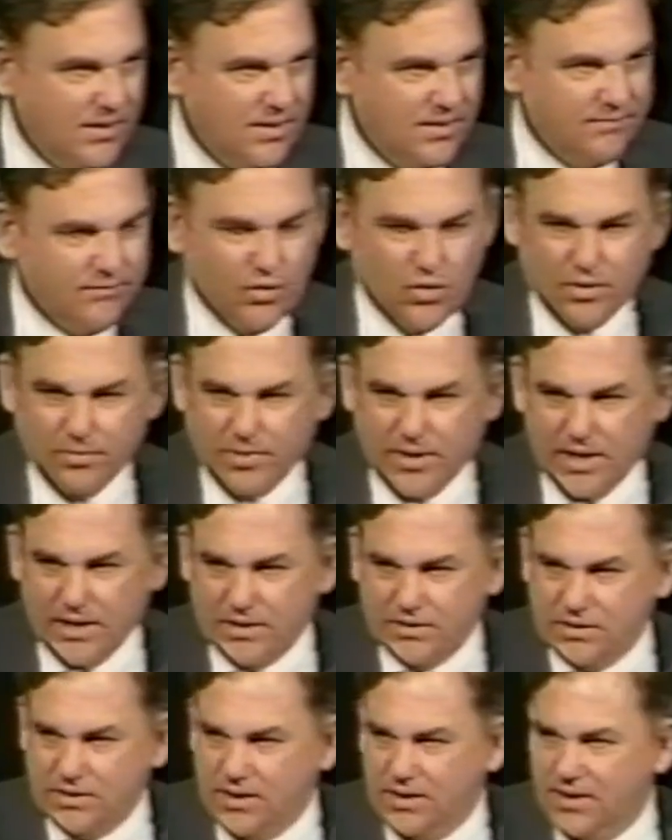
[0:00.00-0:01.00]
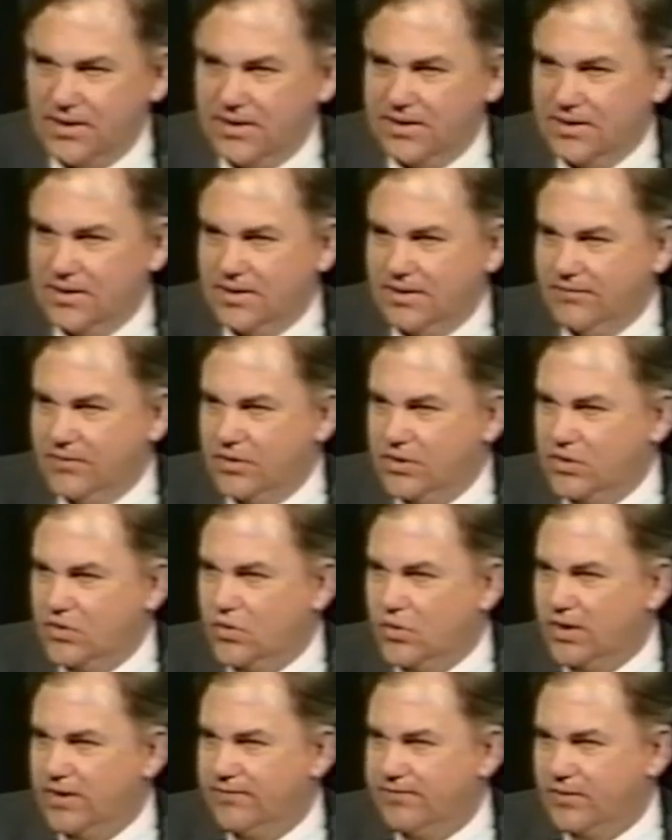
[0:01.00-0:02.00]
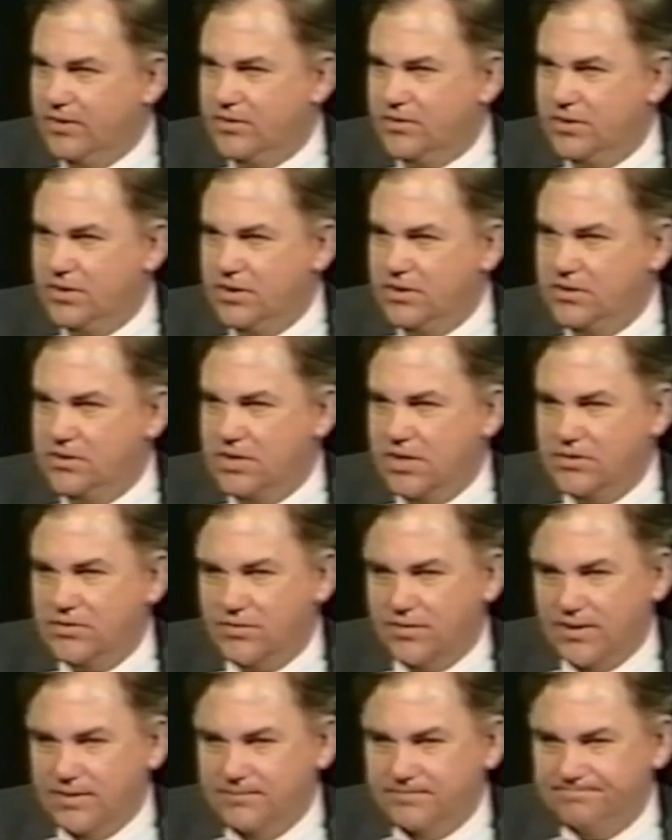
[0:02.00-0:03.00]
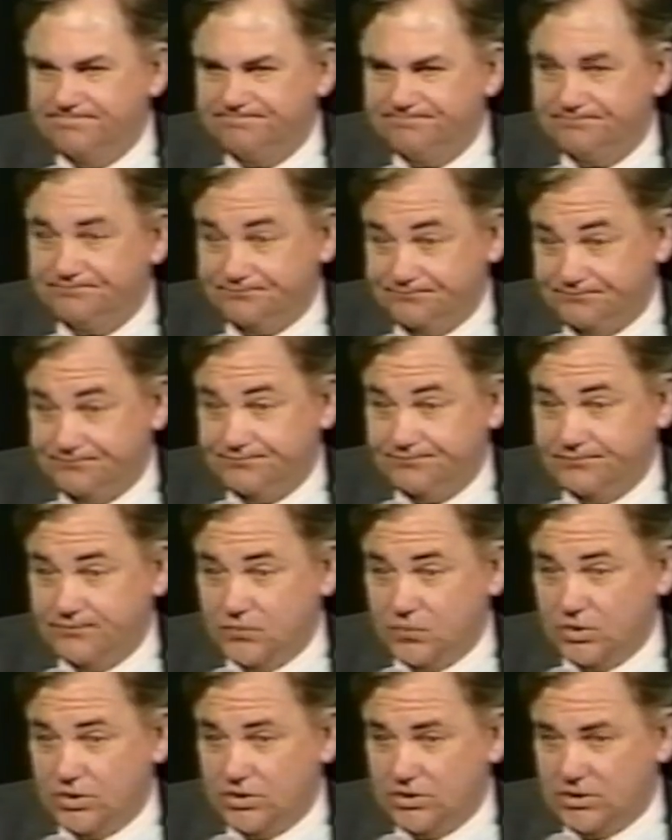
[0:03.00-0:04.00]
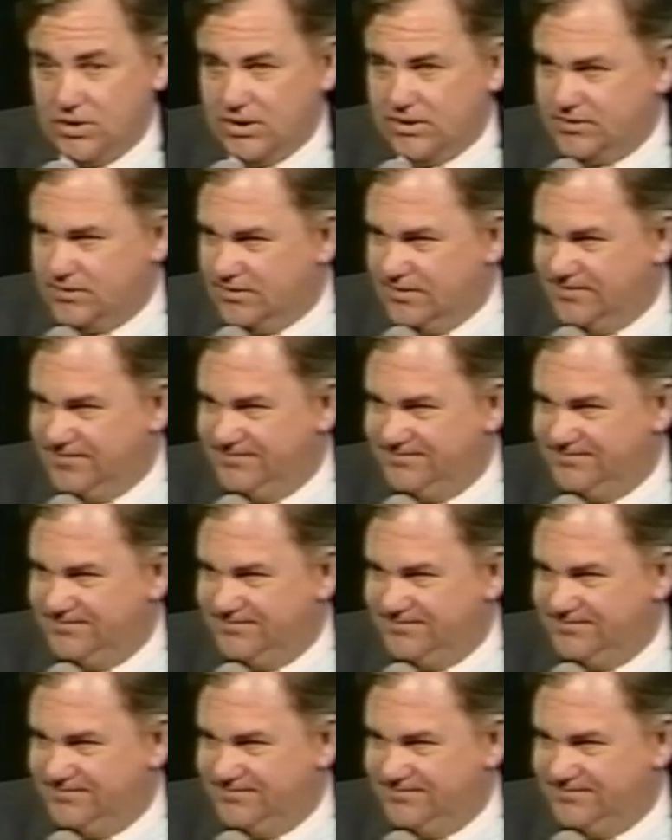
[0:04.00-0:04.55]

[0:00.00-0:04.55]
Foreign Policy for the 21st Century, which is less than